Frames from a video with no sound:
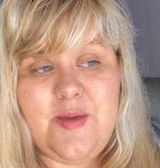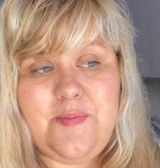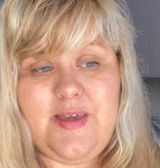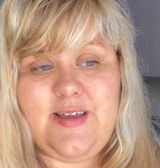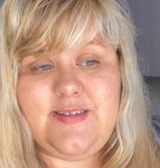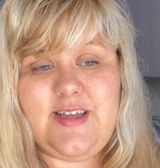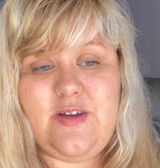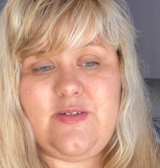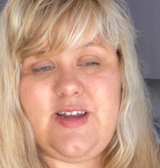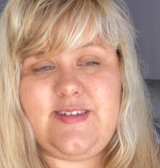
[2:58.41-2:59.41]
because they
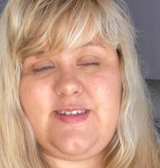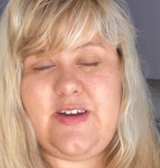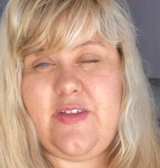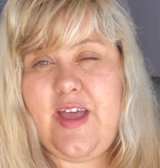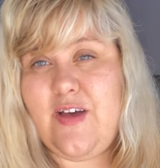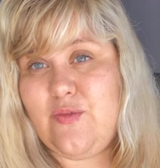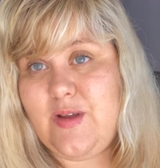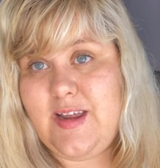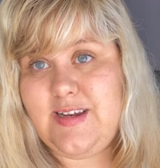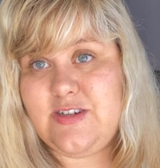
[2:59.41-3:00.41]
don't necessarily have
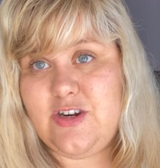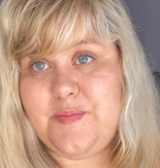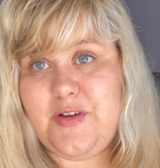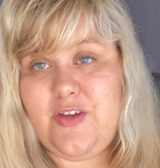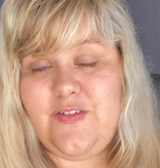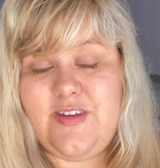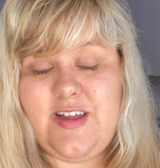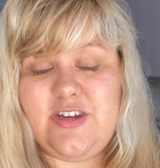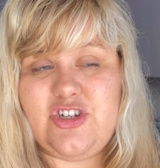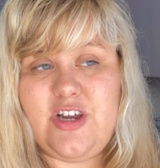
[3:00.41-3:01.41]
one in terminal, you have to
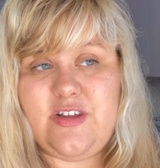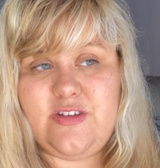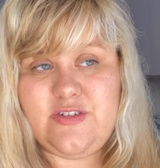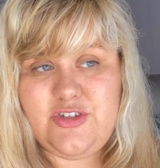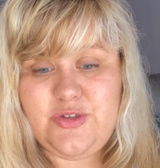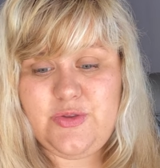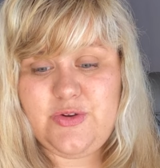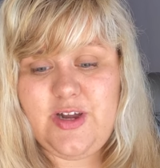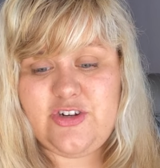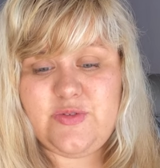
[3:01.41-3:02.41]
take a shuttle to
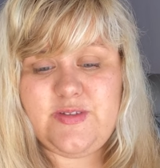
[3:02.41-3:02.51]
their actual